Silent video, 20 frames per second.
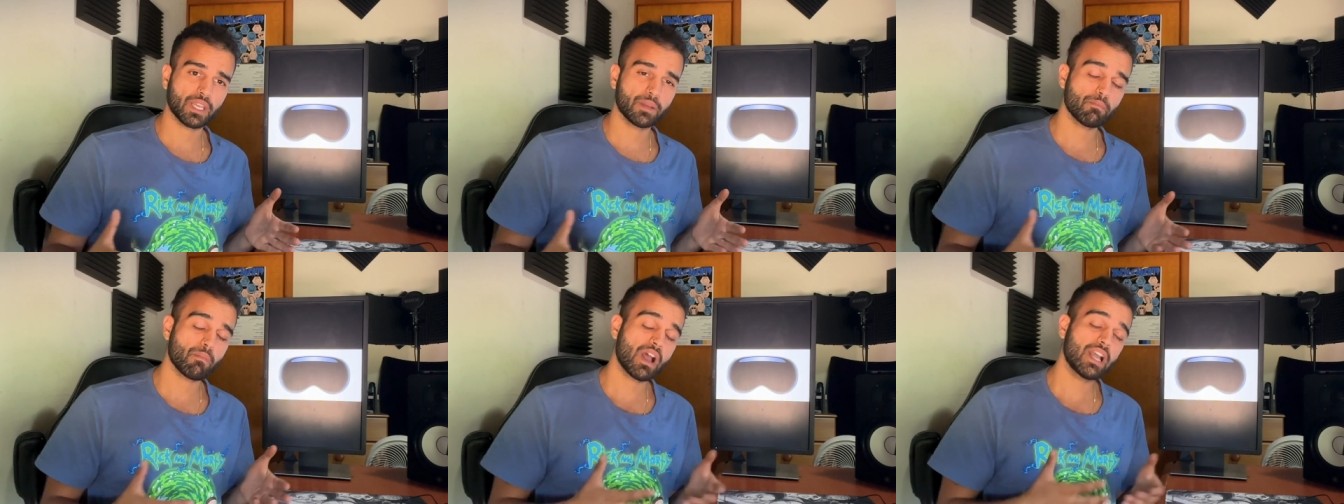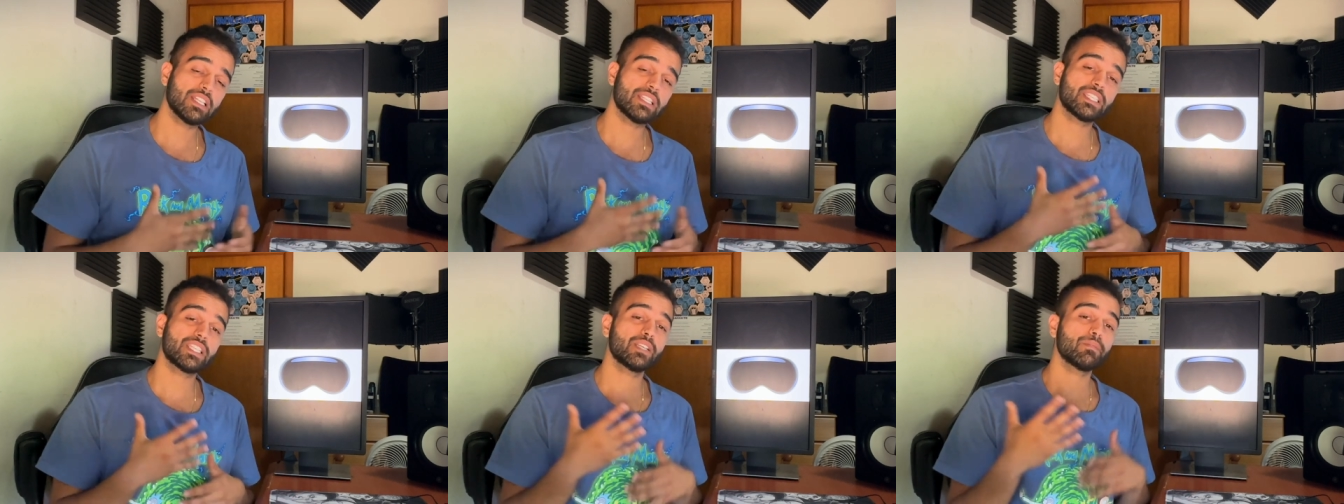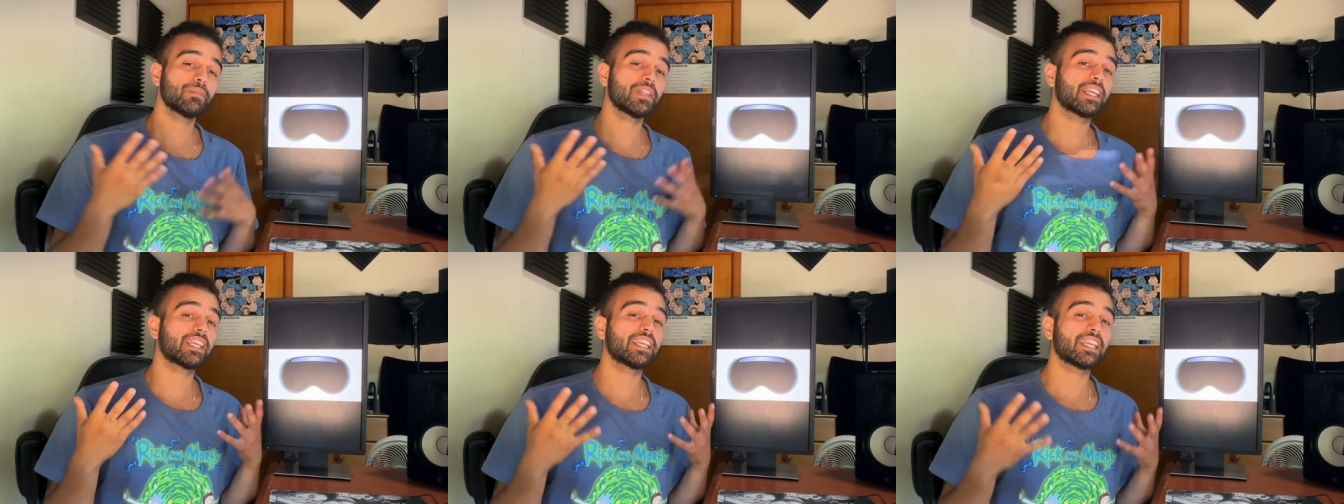it might
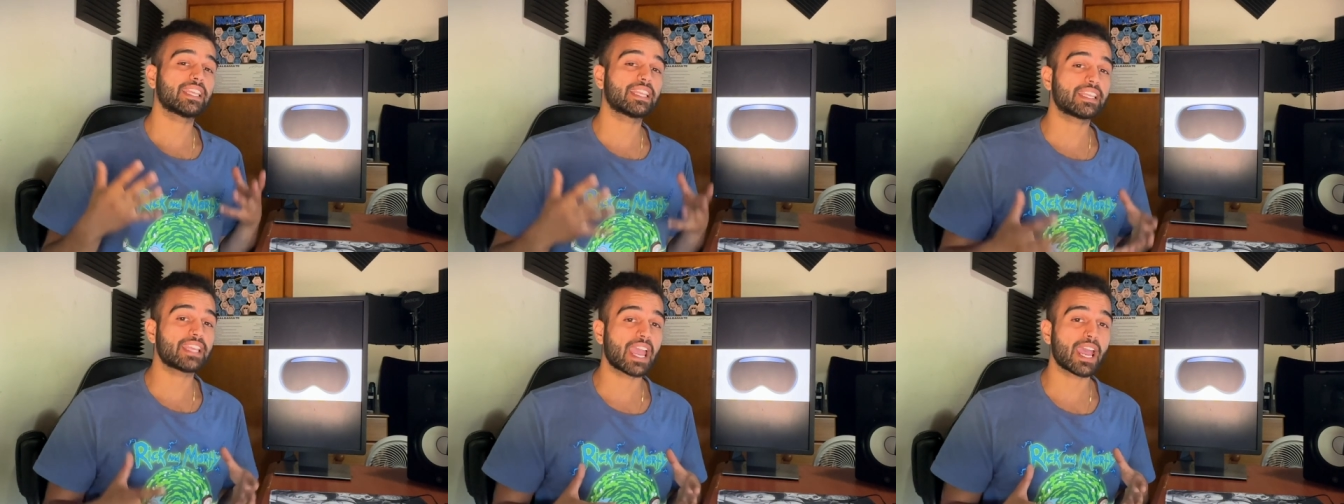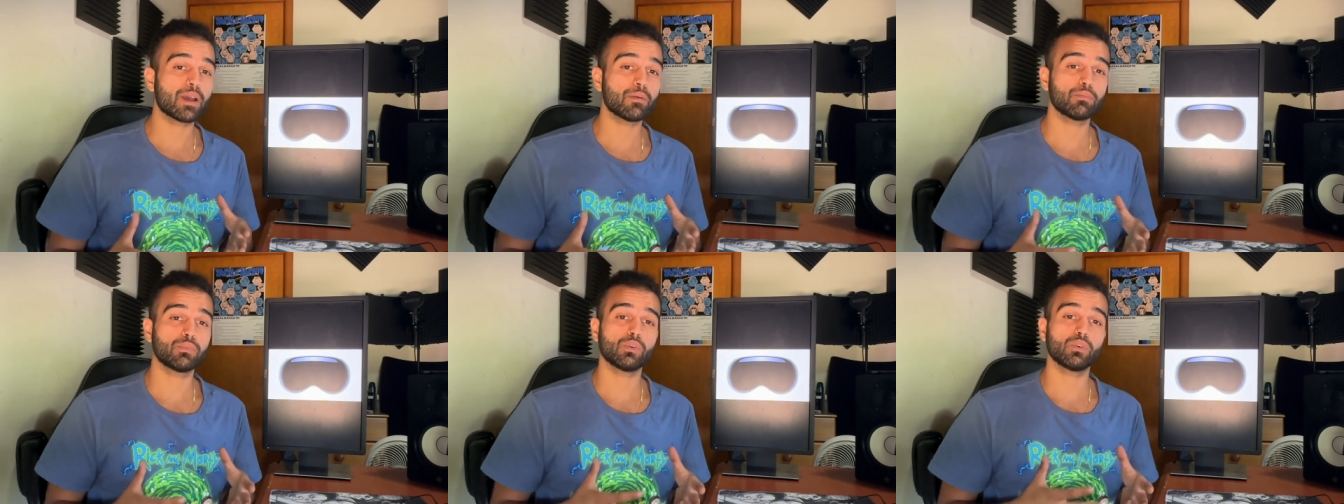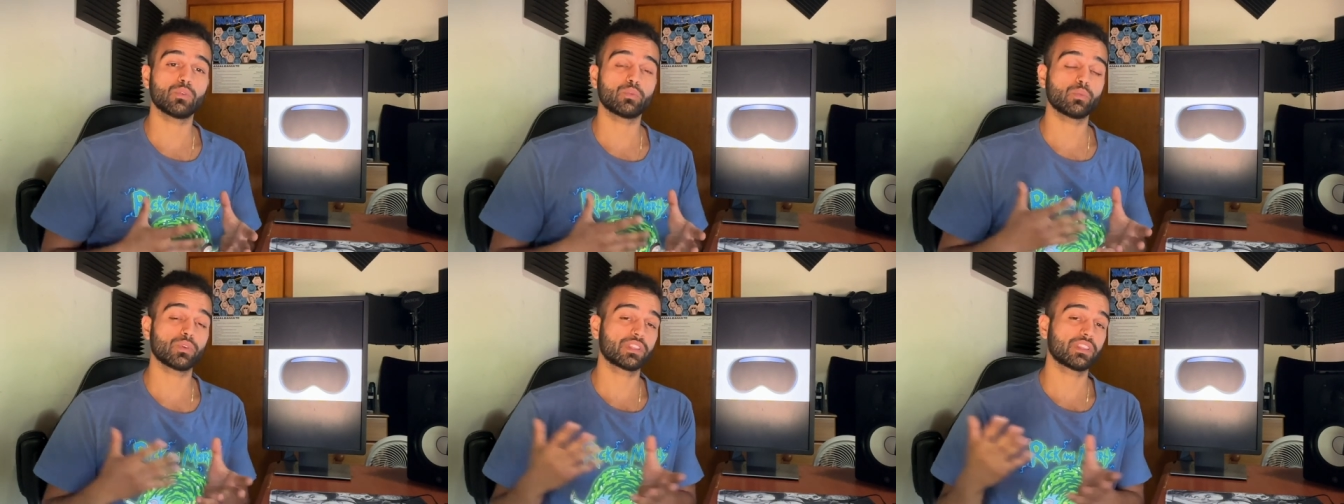seem like a
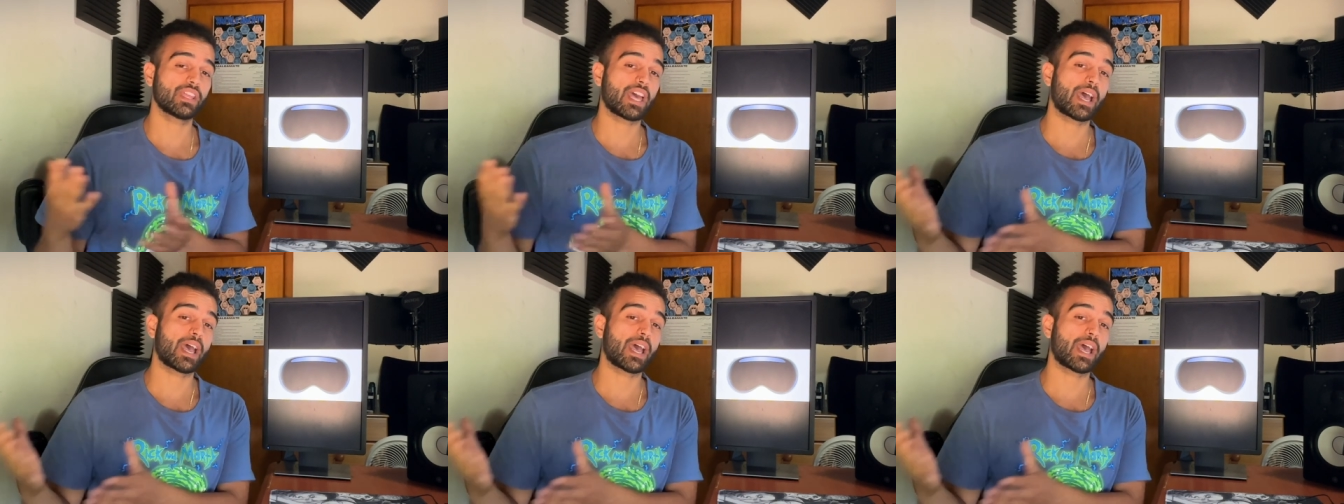gamble with